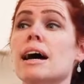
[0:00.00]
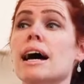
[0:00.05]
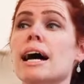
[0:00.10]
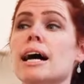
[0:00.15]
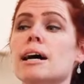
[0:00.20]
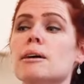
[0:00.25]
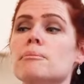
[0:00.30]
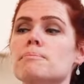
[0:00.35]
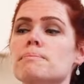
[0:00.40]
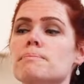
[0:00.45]

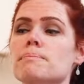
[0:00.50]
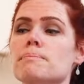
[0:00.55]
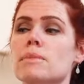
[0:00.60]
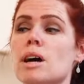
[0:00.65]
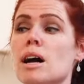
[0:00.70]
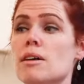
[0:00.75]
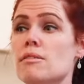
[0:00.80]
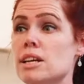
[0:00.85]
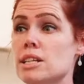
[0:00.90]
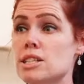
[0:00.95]

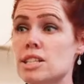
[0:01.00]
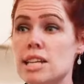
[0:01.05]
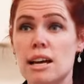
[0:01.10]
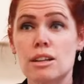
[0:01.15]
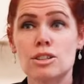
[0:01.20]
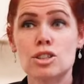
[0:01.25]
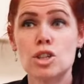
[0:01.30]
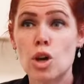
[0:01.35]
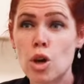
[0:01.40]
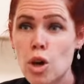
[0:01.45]
I reached
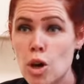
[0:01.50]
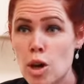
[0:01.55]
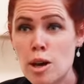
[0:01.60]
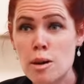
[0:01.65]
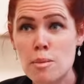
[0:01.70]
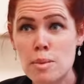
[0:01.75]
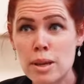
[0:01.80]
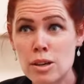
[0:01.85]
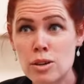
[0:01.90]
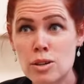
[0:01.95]
out to
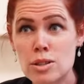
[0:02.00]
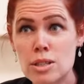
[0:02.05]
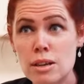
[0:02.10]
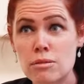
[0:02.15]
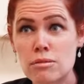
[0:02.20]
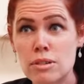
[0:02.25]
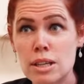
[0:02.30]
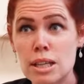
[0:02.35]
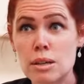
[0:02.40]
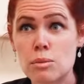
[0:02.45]
her because
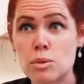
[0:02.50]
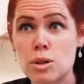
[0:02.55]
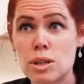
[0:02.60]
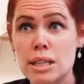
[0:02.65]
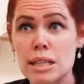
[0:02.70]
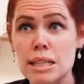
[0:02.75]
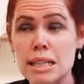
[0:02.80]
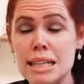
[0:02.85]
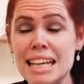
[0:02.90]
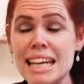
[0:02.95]
I really
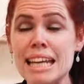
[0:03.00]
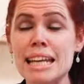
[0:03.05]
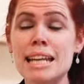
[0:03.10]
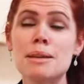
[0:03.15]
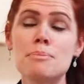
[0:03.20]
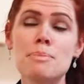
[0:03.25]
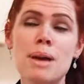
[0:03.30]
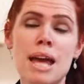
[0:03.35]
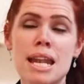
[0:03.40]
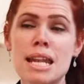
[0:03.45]
wanted an
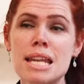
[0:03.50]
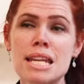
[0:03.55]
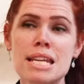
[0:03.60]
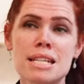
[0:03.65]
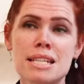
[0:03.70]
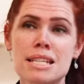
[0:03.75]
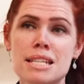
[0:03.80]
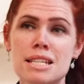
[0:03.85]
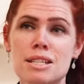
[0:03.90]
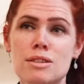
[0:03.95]

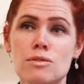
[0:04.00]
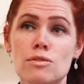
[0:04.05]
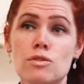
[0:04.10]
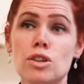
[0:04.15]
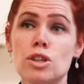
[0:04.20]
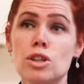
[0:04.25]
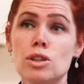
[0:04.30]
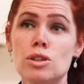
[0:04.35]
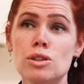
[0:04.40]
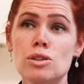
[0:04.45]
independent
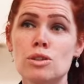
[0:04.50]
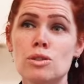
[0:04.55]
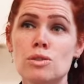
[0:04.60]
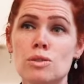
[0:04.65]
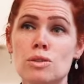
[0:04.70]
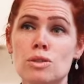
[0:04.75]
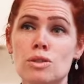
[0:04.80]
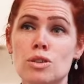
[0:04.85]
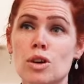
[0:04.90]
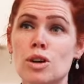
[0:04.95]

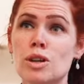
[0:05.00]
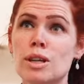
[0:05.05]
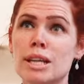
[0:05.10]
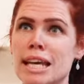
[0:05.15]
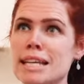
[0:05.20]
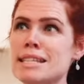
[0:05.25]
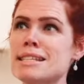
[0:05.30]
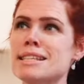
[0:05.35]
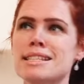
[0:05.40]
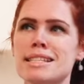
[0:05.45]
view, not
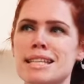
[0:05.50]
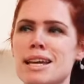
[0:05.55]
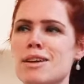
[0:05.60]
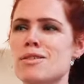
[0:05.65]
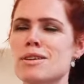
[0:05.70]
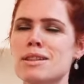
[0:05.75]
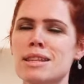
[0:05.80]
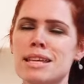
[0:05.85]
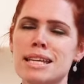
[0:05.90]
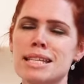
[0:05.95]

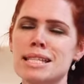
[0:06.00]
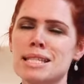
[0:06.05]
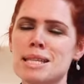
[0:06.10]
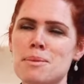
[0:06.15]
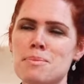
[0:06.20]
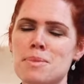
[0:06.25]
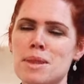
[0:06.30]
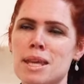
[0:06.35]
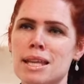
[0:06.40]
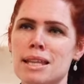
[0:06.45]
necessarily
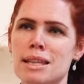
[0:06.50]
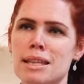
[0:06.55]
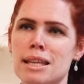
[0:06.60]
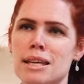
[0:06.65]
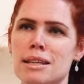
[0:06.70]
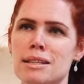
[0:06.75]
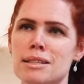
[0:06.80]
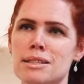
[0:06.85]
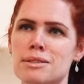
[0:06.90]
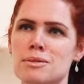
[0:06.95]
something
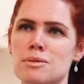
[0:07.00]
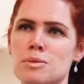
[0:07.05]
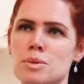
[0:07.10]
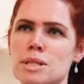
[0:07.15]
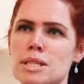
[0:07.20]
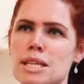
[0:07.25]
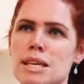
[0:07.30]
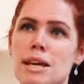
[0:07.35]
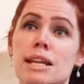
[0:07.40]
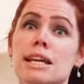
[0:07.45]
that
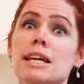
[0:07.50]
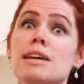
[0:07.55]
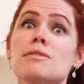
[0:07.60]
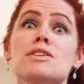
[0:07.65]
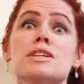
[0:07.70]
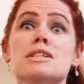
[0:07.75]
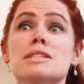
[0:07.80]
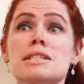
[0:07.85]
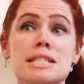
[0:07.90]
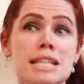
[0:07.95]
was kind of
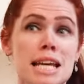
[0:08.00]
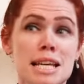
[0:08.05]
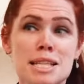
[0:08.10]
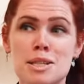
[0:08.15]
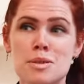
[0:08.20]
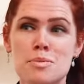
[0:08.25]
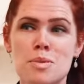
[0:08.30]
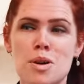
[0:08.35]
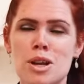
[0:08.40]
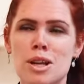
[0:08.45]
given as a
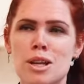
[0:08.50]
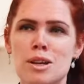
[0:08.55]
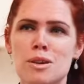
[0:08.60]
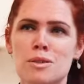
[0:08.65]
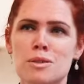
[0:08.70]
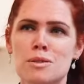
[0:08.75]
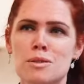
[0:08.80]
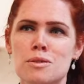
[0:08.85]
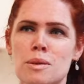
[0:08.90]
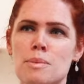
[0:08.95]

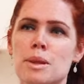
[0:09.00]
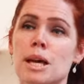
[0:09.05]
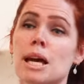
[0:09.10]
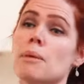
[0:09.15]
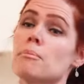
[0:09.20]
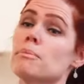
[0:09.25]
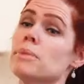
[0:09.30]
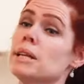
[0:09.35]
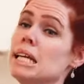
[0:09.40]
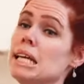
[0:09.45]
testimonial from the
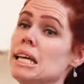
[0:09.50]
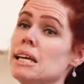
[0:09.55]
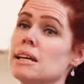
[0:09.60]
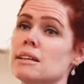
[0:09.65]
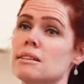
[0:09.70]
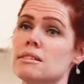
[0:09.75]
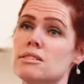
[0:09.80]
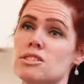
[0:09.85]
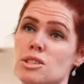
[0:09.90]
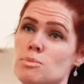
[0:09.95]
company,
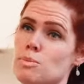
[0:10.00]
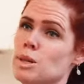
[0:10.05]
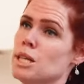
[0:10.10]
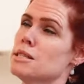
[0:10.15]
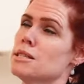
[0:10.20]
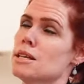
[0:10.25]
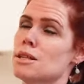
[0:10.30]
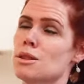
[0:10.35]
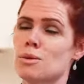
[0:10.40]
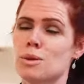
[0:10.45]
and just
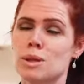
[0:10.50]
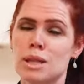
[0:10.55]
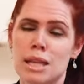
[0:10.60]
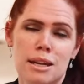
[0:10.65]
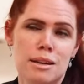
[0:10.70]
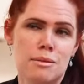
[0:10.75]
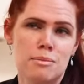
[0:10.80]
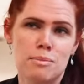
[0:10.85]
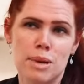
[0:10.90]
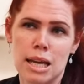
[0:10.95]
because I thought
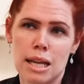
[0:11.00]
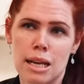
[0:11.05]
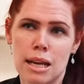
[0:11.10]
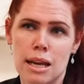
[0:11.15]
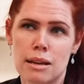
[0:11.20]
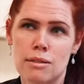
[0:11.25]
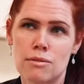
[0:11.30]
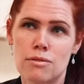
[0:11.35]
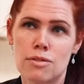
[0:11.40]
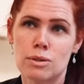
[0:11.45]
that'd be an
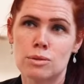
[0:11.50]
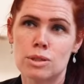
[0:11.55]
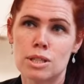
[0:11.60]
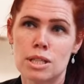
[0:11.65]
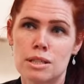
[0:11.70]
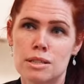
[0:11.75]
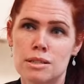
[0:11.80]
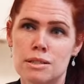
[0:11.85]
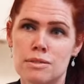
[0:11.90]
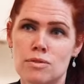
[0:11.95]

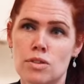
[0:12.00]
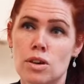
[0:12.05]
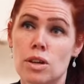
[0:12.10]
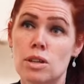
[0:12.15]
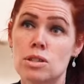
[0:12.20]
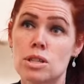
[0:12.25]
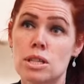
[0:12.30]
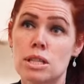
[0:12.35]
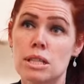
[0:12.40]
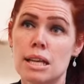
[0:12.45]
unfiltered
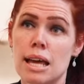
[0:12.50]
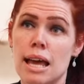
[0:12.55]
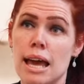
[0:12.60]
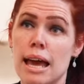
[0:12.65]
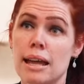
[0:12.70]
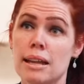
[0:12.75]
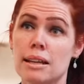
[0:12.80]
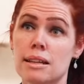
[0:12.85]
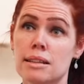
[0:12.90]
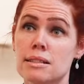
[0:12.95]
version.
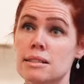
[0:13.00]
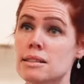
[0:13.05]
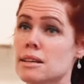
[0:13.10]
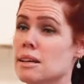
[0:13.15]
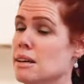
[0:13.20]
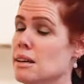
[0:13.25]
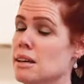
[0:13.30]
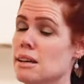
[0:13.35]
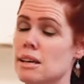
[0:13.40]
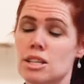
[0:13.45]
And
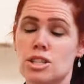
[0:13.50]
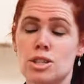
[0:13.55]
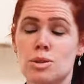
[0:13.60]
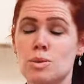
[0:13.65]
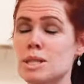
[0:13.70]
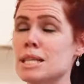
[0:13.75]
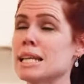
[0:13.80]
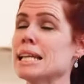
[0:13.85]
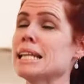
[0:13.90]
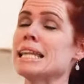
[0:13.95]
she
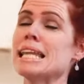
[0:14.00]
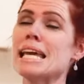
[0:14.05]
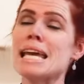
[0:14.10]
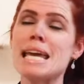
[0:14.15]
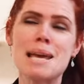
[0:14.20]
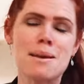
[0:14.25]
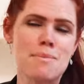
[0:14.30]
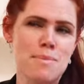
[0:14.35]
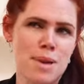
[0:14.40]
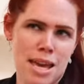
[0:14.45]
was
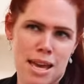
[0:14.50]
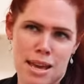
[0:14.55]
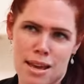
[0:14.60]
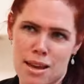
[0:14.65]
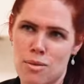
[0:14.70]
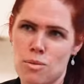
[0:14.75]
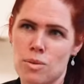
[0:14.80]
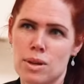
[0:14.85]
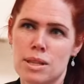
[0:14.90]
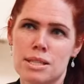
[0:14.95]

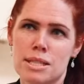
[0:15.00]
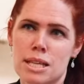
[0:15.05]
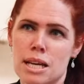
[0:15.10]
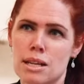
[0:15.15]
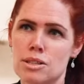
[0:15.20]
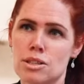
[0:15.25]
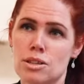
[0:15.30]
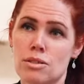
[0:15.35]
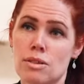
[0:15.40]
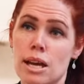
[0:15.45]
gleaming with
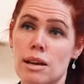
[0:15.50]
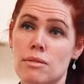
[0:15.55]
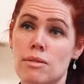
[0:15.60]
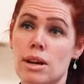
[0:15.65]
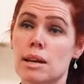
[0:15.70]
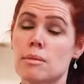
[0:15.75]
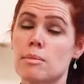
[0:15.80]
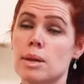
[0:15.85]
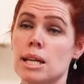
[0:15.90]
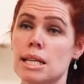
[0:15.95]
such great
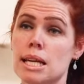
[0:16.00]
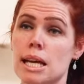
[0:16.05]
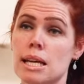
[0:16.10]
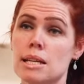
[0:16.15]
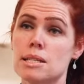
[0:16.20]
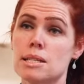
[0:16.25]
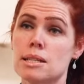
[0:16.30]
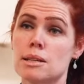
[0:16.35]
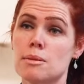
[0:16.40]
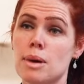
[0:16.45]

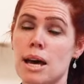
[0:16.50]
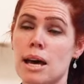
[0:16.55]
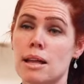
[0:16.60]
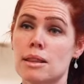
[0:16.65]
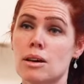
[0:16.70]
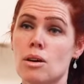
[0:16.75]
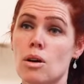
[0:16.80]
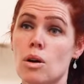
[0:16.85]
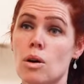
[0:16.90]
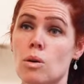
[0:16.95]
recommendation
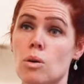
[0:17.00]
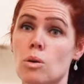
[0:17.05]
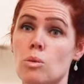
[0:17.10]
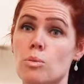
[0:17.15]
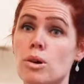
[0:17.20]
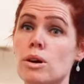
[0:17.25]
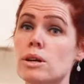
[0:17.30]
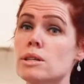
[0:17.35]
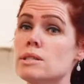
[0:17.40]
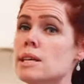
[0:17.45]
about the whole
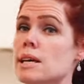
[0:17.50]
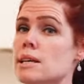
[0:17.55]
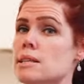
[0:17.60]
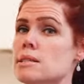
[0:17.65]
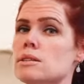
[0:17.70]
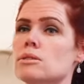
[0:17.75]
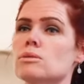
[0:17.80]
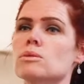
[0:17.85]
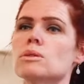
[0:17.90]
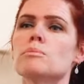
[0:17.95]

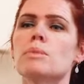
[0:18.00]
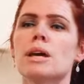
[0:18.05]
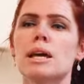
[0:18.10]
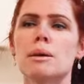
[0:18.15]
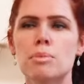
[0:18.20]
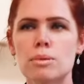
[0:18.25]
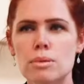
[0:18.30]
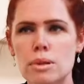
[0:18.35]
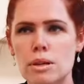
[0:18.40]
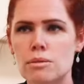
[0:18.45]
process and all the
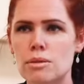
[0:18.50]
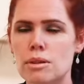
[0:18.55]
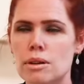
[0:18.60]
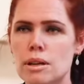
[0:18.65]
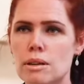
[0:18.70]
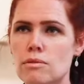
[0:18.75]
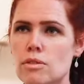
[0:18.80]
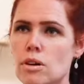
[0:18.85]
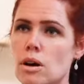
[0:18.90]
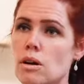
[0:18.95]
people that were
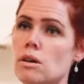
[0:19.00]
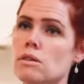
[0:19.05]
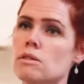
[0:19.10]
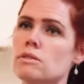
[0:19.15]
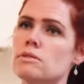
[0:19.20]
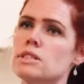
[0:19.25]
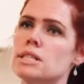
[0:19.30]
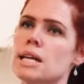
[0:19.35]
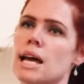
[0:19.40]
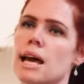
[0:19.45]

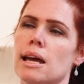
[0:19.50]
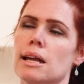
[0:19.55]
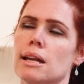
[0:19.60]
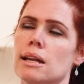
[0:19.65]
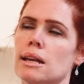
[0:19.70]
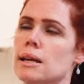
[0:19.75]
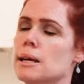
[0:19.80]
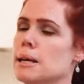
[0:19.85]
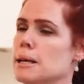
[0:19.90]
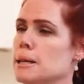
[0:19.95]
involved,
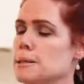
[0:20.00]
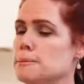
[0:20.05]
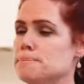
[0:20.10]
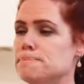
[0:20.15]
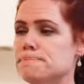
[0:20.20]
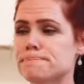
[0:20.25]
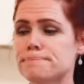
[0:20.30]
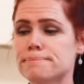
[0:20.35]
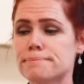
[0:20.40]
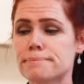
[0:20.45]
and
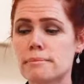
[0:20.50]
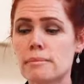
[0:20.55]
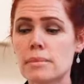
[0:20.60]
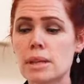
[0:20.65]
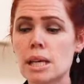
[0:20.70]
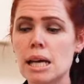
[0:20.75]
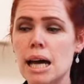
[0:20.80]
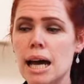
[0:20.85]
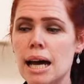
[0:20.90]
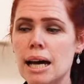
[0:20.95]

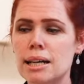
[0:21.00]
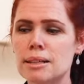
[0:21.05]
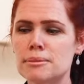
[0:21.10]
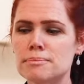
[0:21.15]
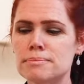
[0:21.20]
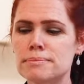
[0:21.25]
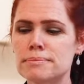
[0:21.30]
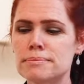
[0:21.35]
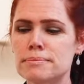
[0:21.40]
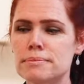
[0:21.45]

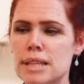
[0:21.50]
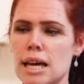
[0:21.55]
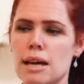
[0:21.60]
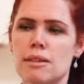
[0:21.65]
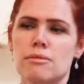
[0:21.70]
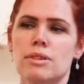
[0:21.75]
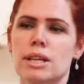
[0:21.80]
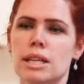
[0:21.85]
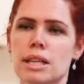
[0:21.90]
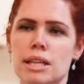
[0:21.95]

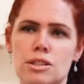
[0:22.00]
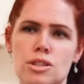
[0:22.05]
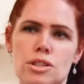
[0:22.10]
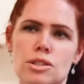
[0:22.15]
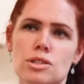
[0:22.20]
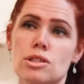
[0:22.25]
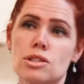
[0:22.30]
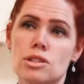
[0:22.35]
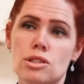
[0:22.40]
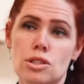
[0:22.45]
that really
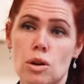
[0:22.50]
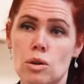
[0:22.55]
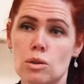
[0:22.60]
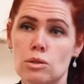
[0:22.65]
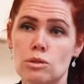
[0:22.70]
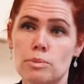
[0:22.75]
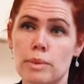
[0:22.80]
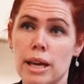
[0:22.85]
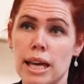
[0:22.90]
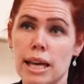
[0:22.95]
just
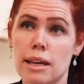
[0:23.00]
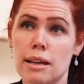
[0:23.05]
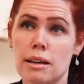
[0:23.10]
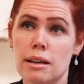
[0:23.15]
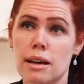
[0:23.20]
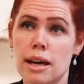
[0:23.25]
sold me.